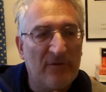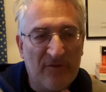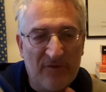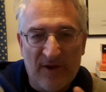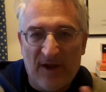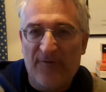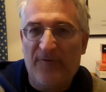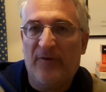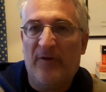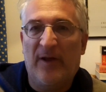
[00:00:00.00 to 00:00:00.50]

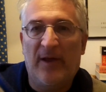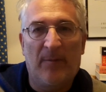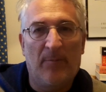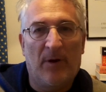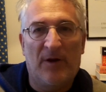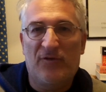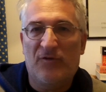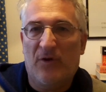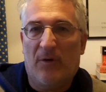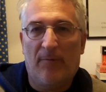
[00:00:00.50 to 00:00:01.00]
definitely in
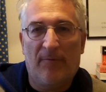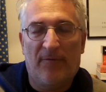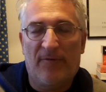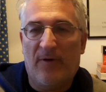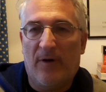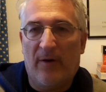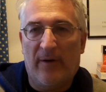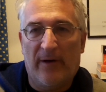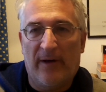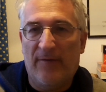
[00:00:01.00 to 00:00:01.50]
my top
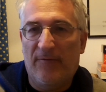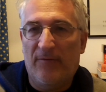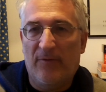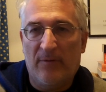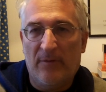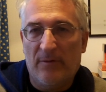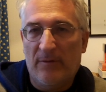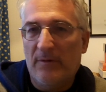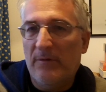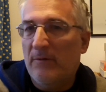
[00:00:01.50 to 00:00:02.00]
5,
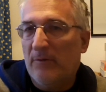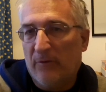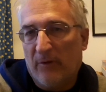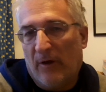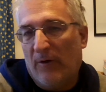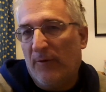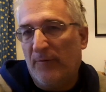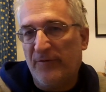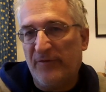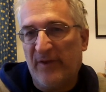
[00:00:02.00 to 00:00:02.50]

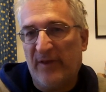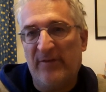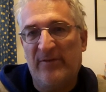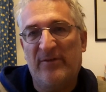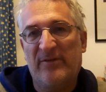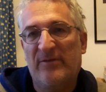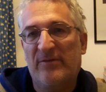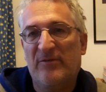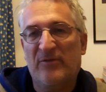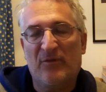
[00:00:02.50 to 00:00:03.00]
although obviously
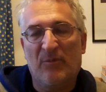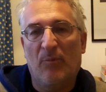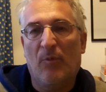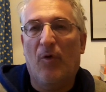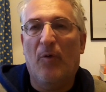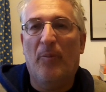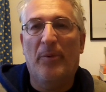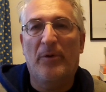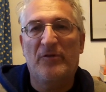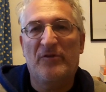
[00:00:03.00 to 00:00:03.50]
some
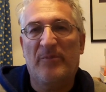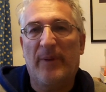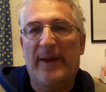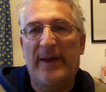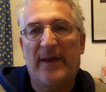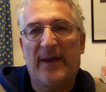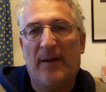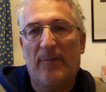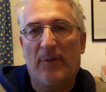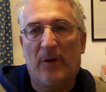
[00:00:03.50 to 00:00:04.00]
more books may
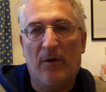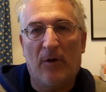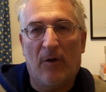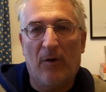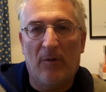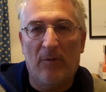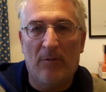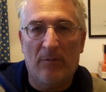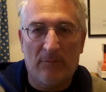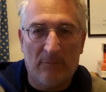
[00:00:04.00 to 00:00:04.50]
come along